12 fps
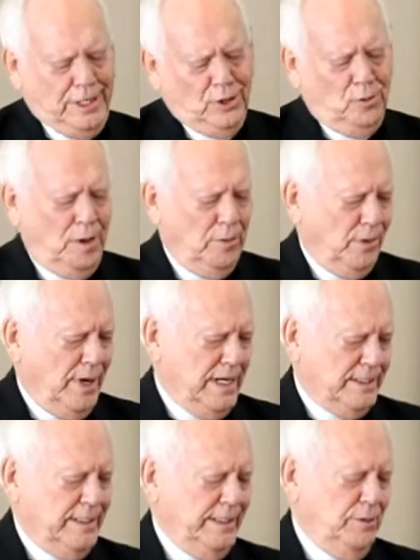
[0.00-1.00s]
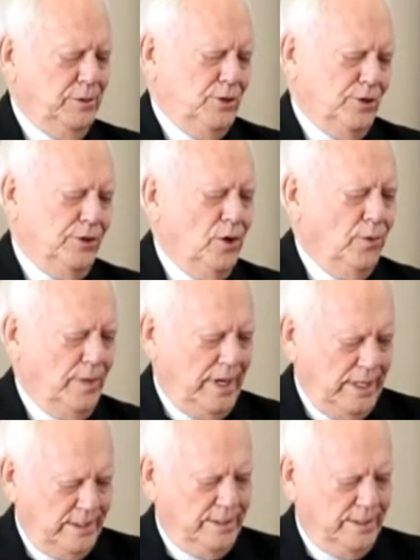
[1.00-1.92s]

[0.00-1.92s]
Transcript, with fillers: I don't know why we were asking that. We should know that.